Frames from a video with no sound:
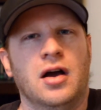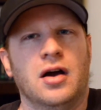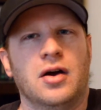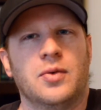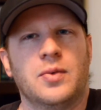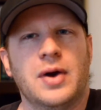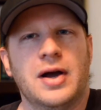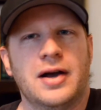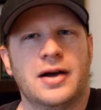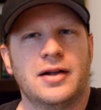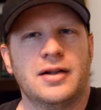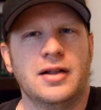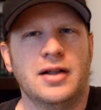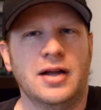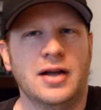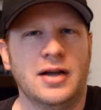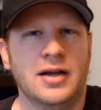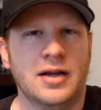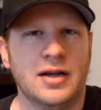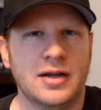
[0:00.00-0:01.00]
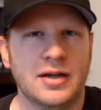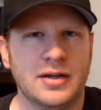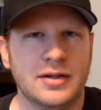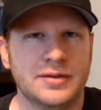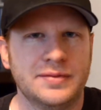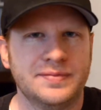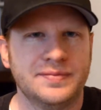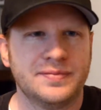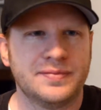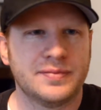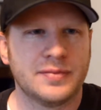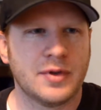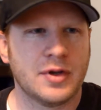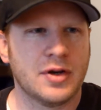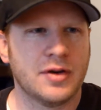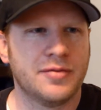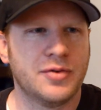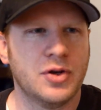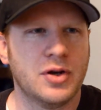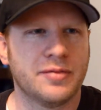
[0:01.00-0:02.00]
Well,
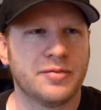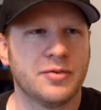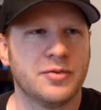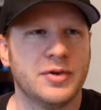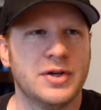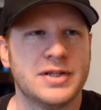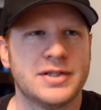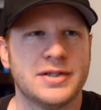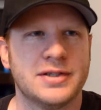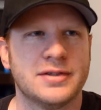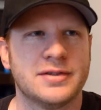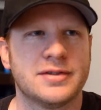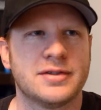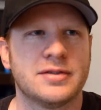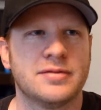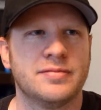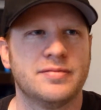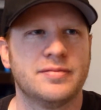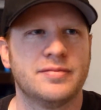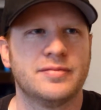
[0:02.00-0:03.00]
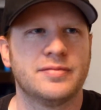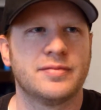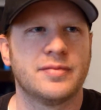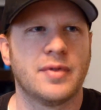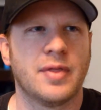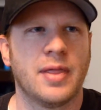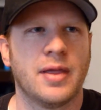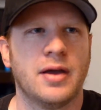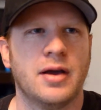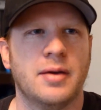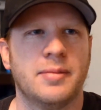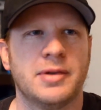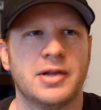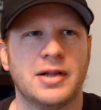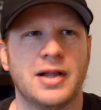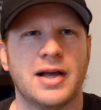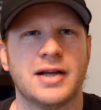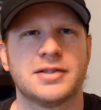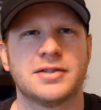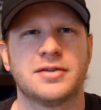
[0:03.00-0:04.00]
there are a few different reasons. In the
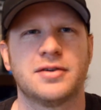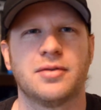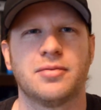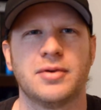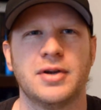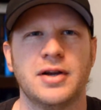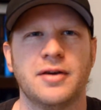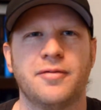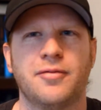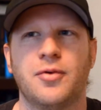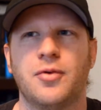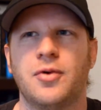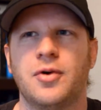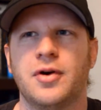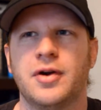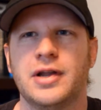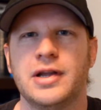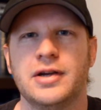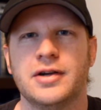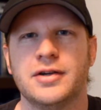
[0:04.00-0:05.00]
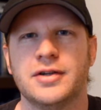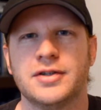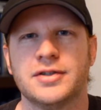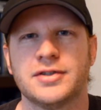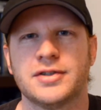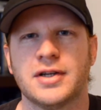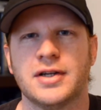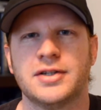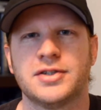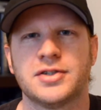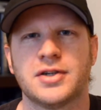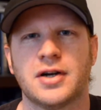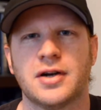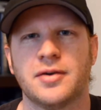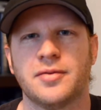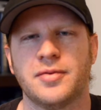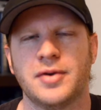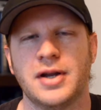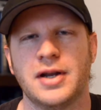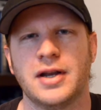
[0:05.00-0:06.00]
last 3 or 4 years, I'd
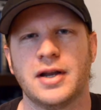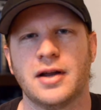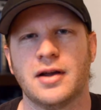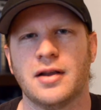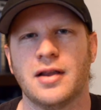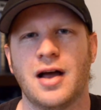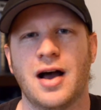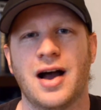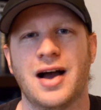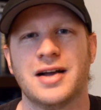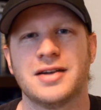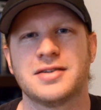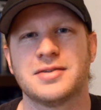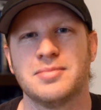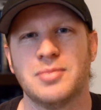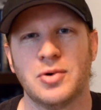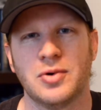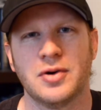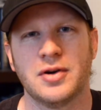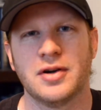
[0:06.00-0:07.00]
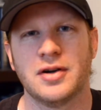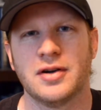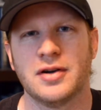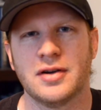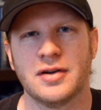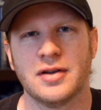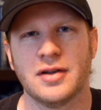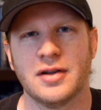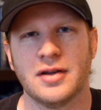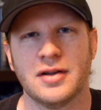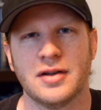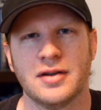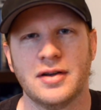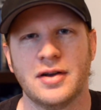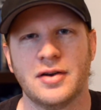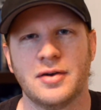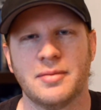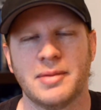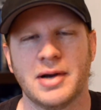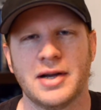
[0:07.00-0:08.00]
started reading a lot more,
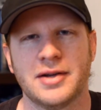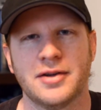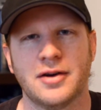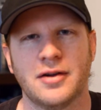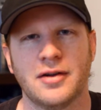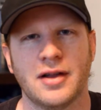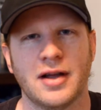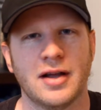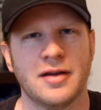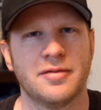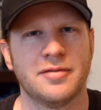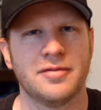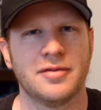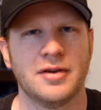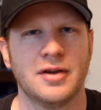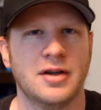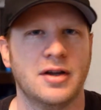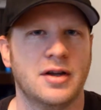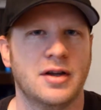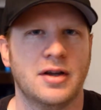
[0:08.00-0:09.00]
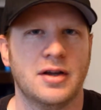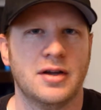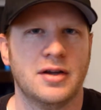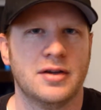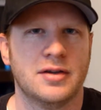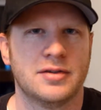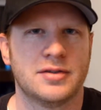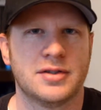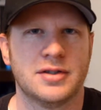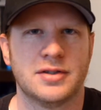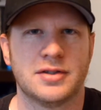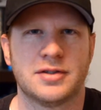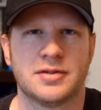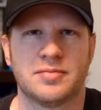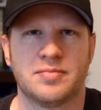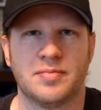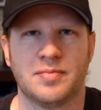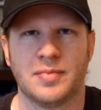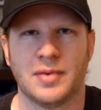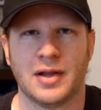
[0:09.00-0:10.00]
in my adult life since
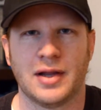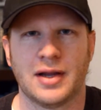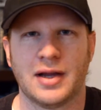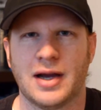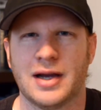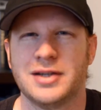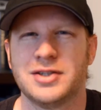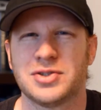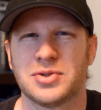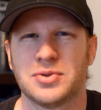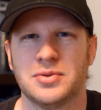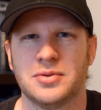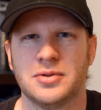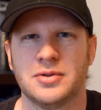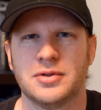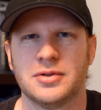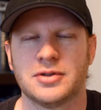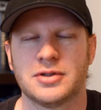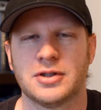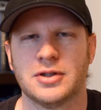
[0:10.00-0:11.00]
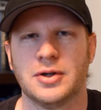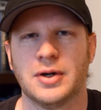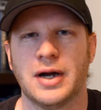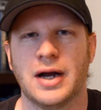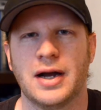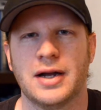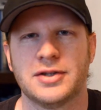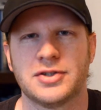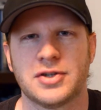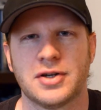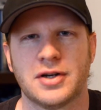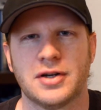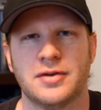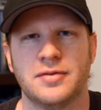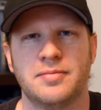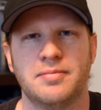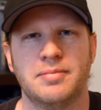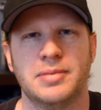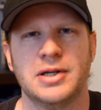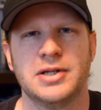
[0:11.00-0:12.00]
like high school. So I
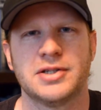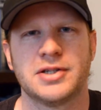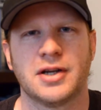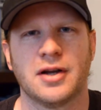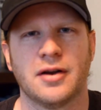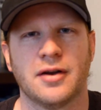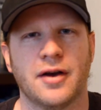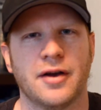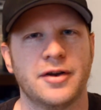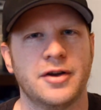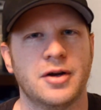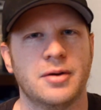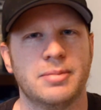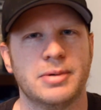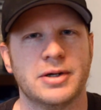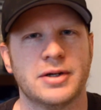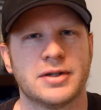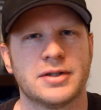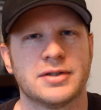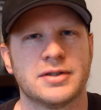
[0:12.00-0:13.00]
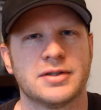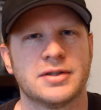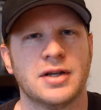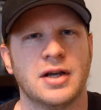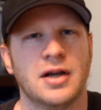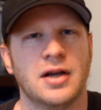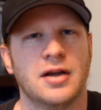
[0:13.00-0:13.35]
started binging on audiobooks